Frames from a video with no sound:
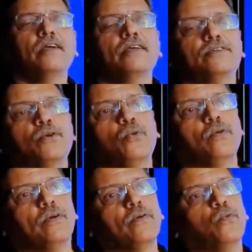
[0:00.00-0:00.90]

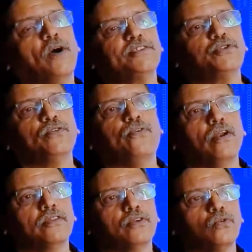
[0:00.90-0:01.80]
So once you
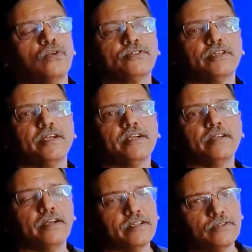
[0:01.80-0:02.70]
follow the rules, it
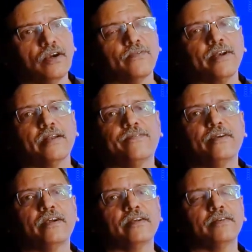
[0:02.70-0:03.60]
is not very
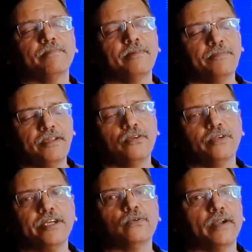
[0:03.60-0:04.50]
difficult. Maybe you
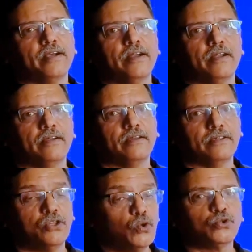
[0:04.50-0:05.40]
need to get
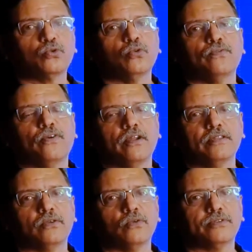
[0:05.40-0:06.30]
used to following
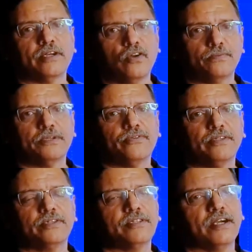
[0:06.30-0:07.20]
the rules and observing
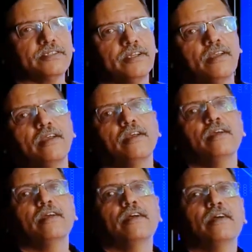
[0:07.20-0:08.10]
the charts.
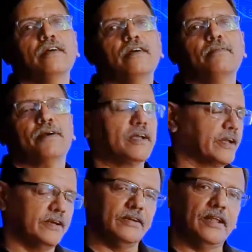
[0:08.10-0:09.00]
But
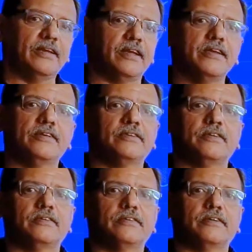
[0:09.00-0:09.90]
again, like any
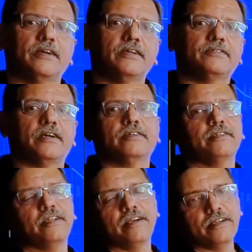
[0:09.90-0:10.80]
other trading
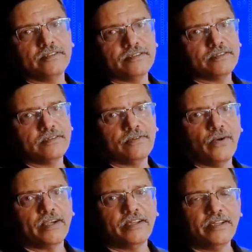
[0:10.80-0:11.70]
strategy, it is quite